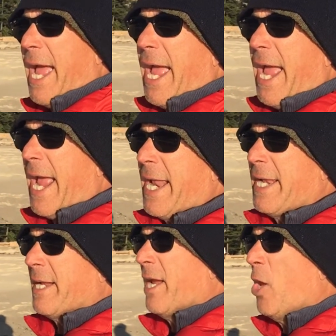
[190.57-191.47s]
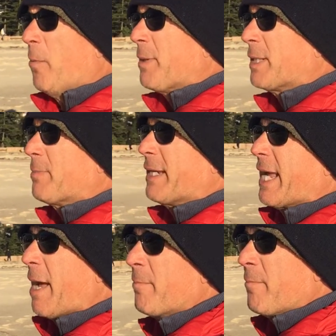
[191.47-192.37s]
and help us
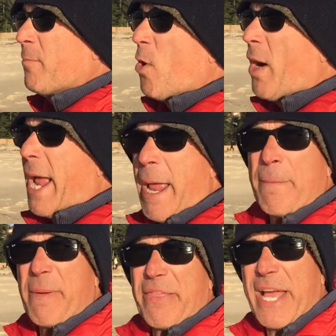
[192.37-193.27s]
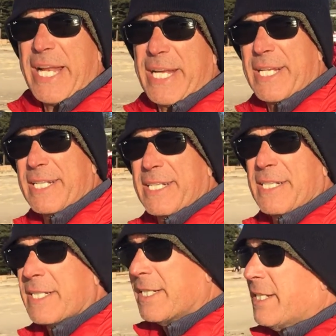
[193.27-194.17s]
become more empathetic
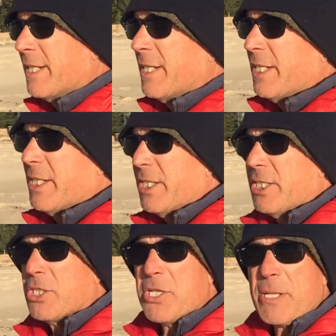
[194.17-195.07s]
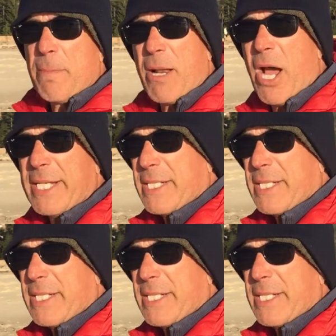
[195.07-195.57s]
to the plight